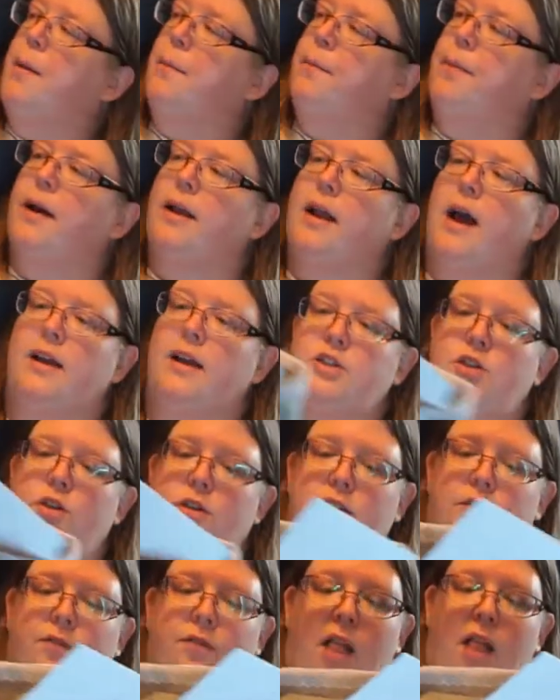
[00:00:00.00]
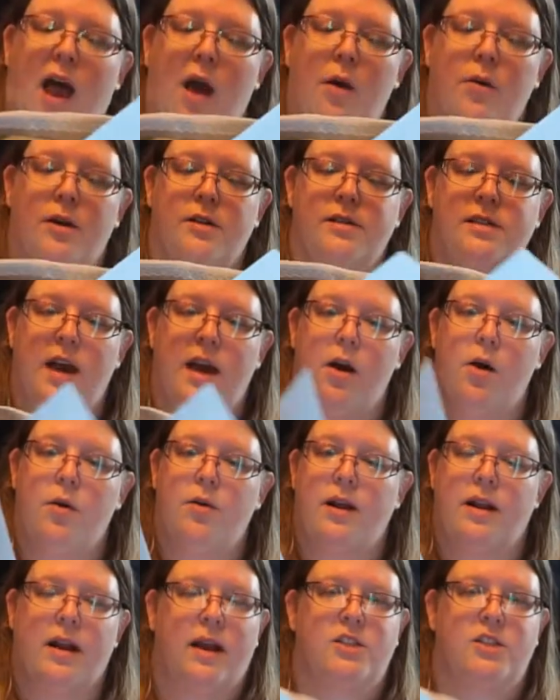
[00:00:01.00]
But I took the flowers
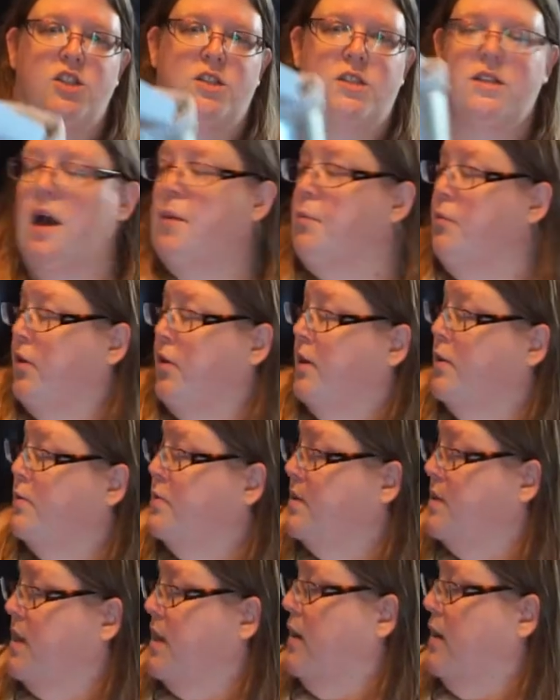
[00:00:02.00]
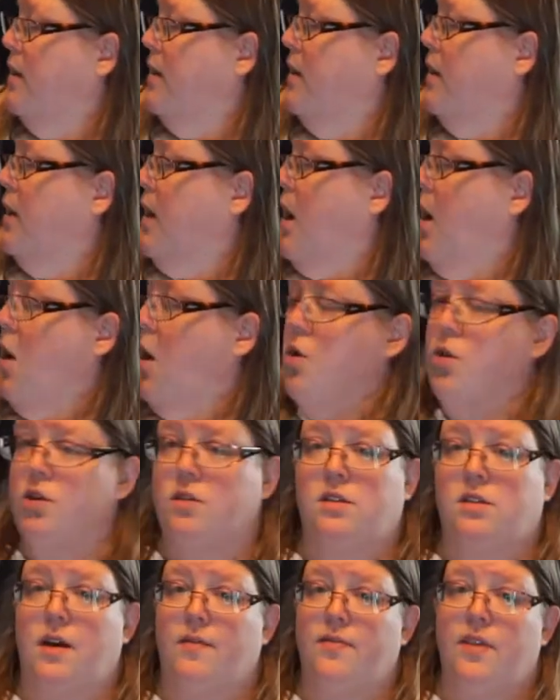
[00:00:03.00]
out and I'm reusing all the
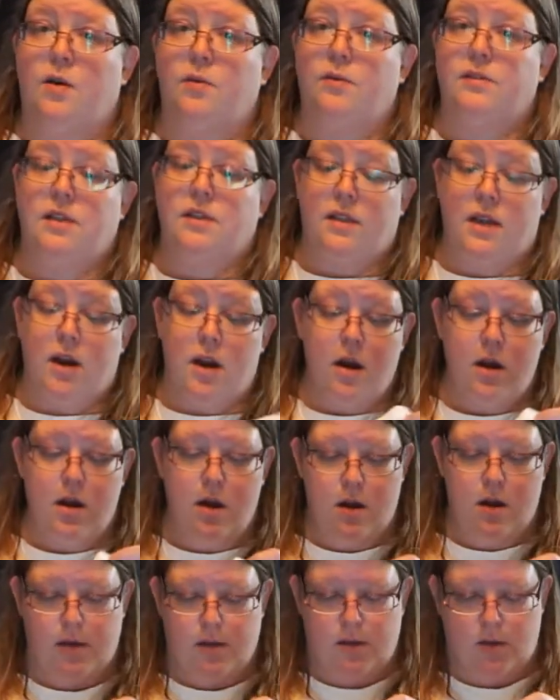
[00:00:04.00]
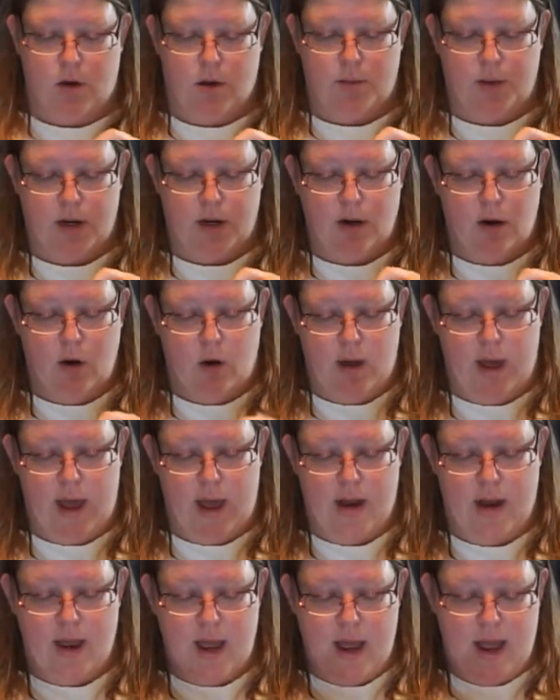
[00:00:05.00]
stuff that was in there. So I'm gonna go
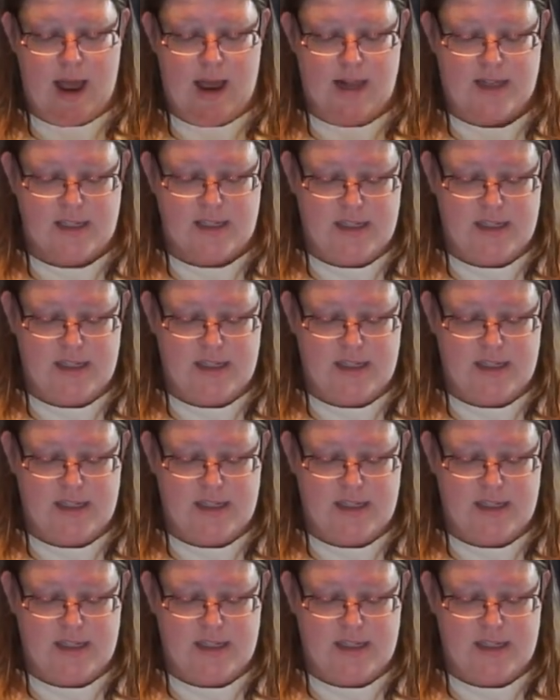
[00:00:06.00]
ahead and